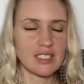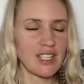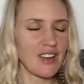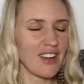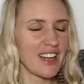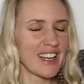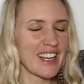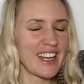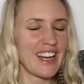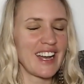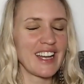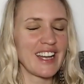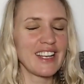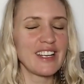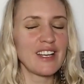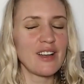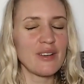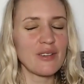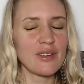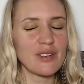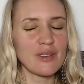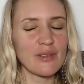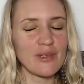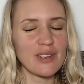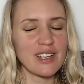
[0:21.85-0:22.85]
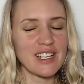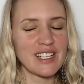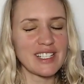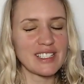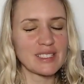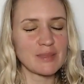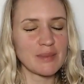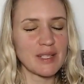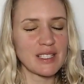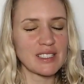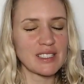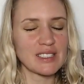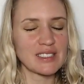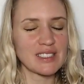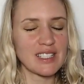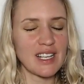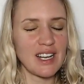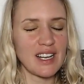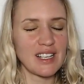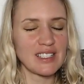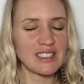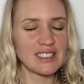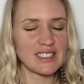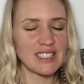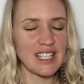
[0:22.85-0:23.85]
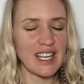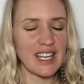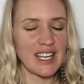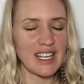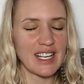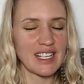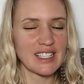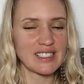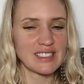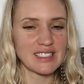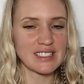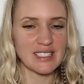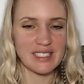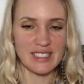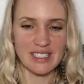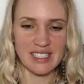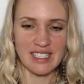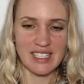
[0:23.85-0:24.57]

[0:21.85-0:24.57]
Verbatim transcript: Now, I kind of know what the word is, but I just can't say it.